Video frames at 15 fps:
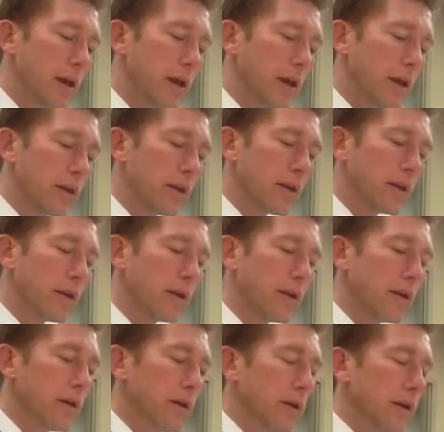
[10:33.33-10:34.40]
And
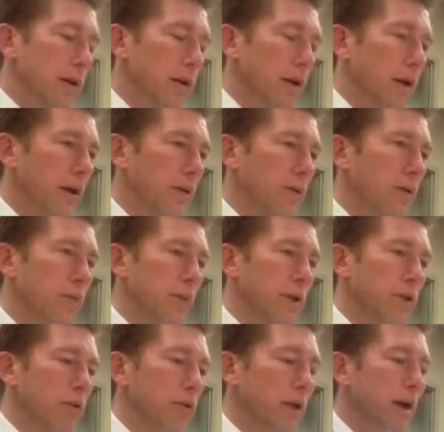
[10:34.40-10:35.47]
I will
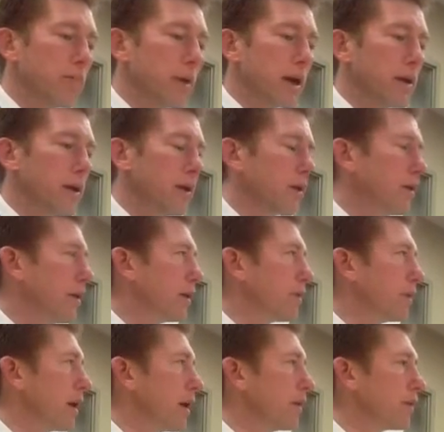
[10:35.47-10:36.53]
meet you right back here in
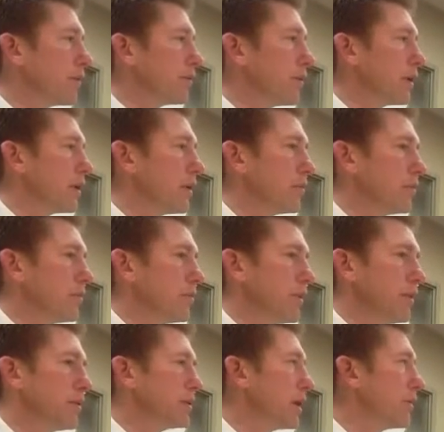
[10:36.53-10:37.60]
a matter of
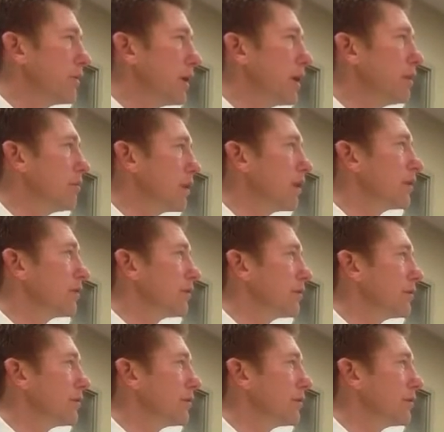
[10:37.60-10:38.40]
maybe 7 to 8 minutes.